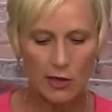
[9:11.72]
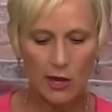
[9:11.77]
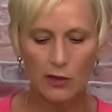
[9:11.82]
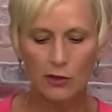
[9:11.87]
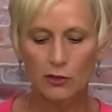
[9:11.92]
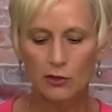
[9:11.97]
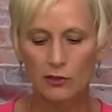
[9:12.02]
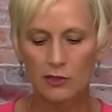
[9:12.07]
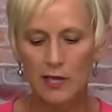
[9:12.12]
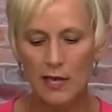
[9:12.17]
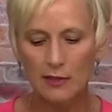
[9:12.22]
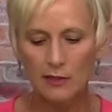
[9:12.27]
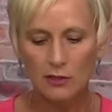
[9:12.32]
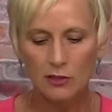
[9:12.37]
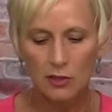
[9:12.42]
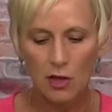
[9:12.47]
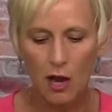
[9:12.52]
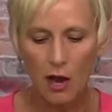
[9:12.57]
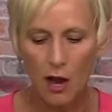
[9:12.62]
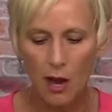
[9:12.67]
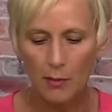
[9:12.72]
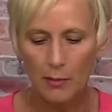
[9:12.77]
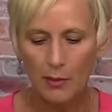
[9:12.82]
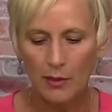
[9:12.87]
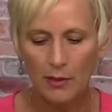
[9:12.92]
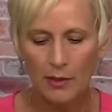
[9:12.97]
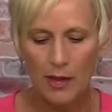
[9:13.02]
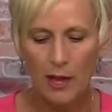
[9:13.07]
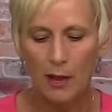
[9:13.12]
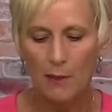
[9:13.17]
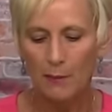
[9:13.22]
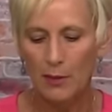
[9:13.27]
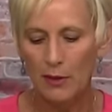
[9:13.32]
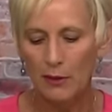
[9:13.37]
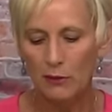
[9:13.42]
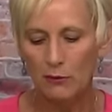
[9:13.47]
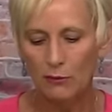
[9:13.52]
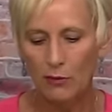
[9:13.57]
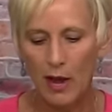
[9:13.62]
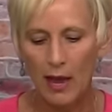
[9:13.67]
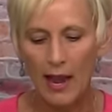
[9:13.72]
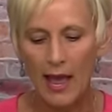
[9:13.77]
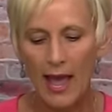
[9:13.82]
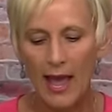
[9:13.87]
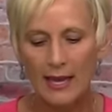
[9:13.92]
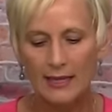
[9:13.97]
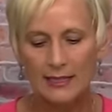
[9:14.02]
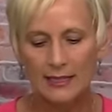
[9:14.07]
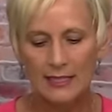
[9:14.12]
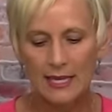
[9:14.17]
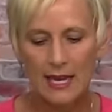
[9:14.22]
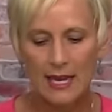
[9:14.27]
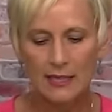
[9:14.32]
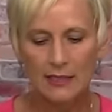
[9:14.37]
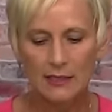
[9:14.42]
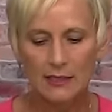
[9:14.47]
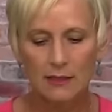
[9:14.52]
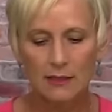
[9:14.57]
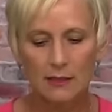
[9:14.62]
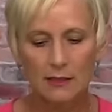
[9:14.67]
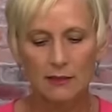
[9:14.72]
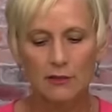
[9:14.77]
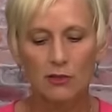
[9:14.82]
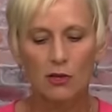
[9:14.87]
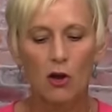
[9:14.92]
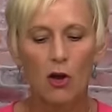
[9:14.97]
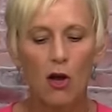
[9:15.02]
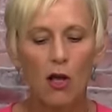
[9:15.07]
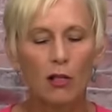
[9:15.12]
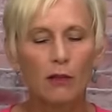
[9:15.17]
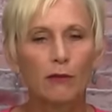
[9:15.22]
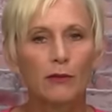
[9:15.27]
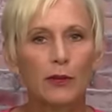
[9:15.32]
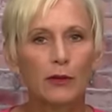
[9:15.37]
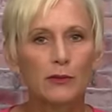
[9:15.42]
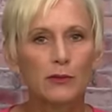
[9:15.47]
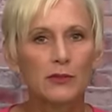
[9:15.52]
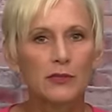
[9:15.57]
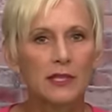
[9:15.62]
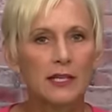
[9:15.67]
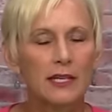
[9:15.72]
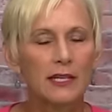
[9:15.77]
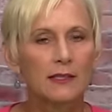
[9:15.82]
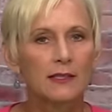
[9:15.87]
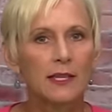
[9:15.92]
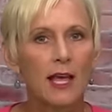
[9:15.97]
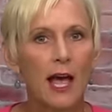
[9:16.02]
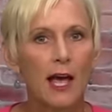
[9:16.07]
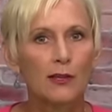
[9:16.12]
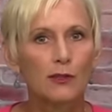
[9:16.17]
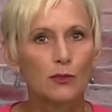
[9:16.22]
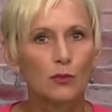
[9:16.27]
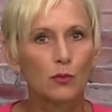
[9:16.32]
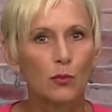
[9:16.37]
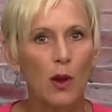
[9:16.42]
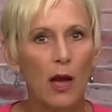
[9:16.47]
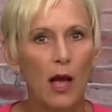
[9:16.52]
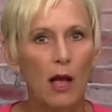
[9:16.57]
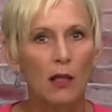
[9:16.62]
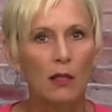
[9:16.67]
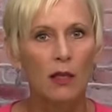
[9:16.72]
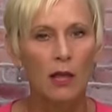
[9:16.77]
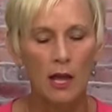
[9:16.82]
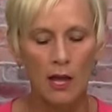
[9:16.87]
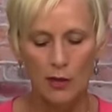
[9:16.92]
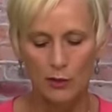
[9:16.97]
on your desktop, but you've got access to all of those things as well.